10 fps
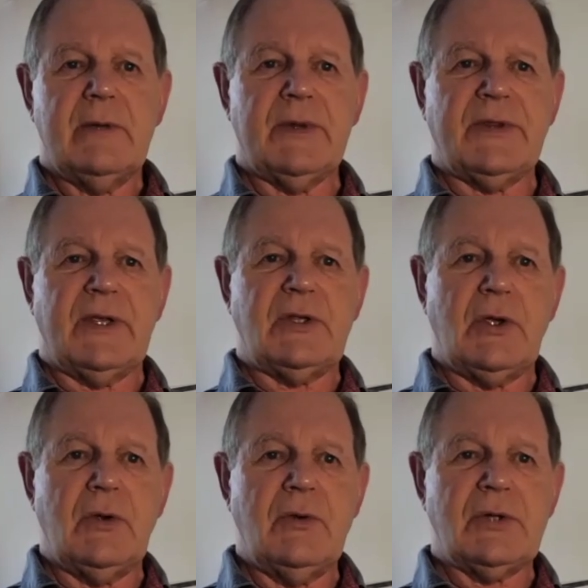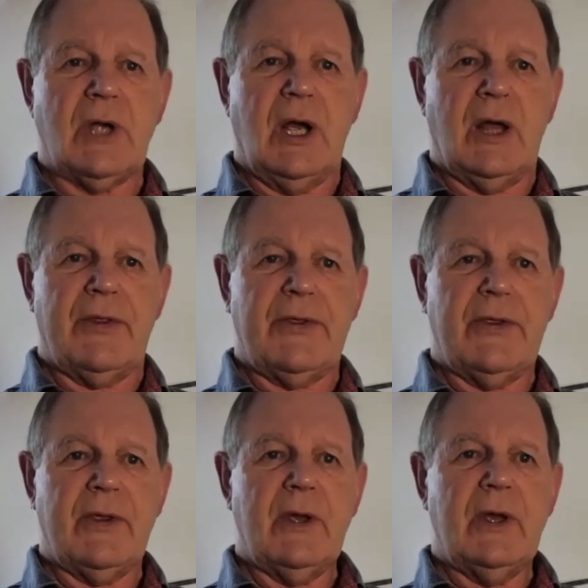but these huge earth
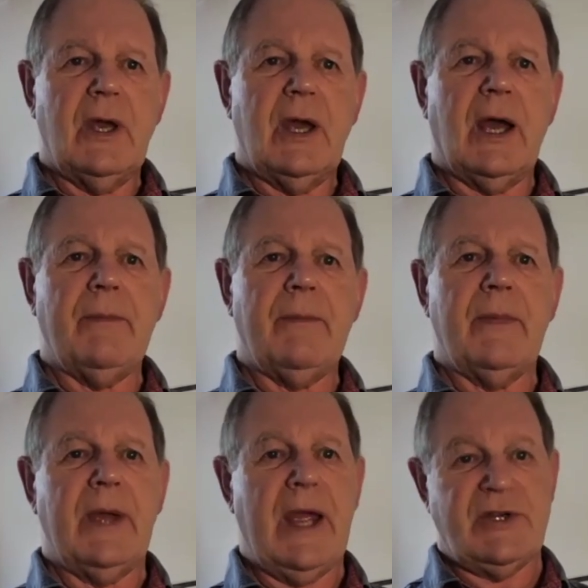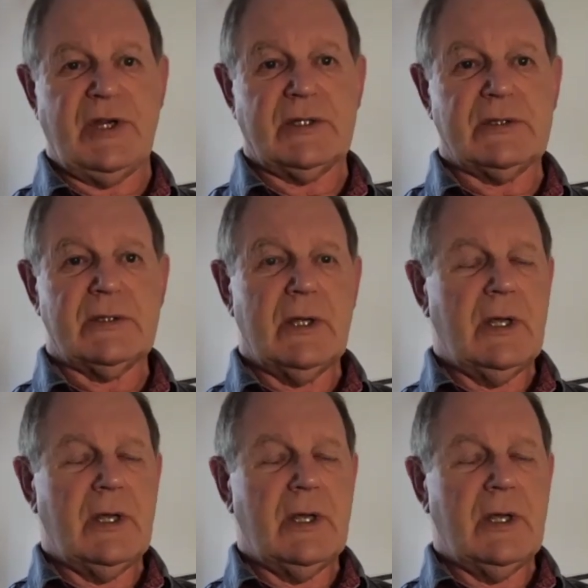hedges.